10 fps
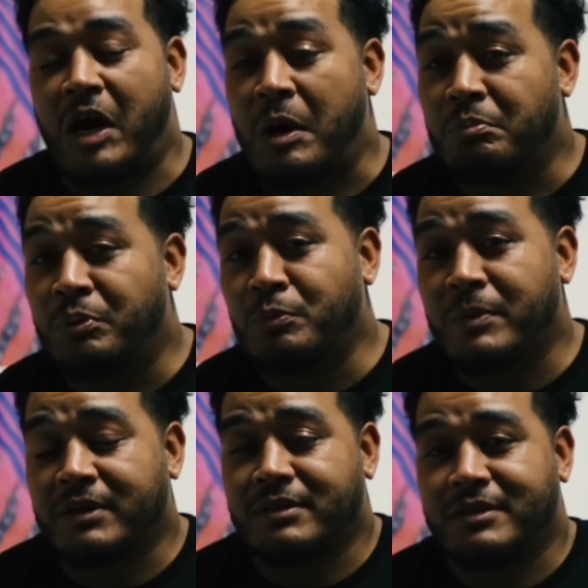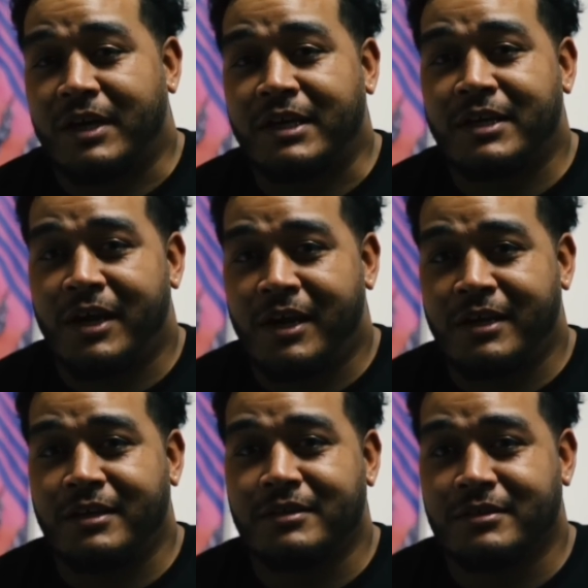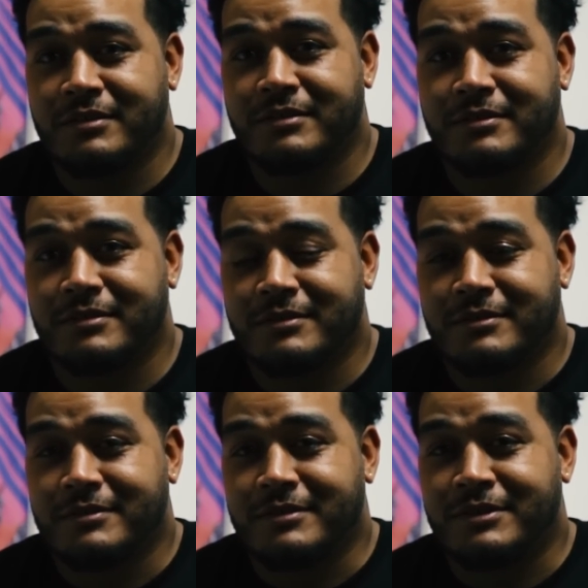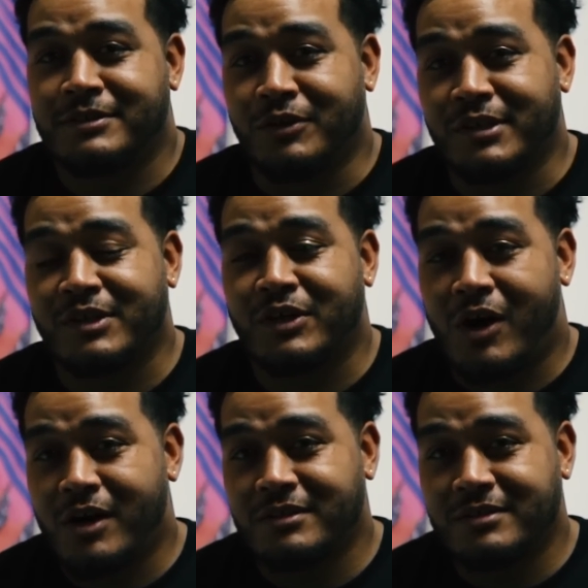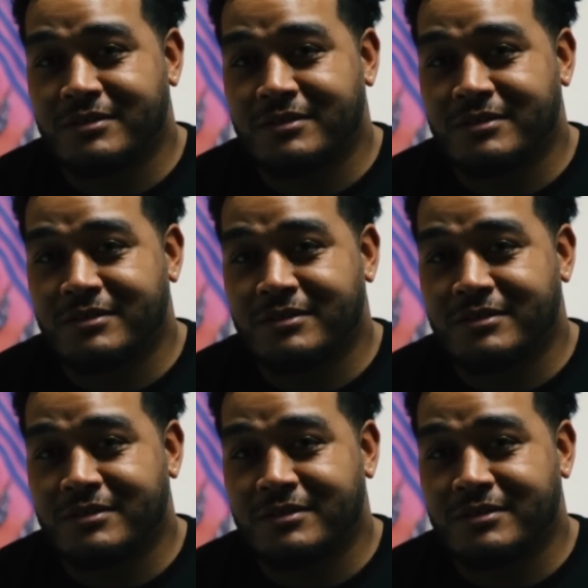I'm Boomer, aka Stony the God.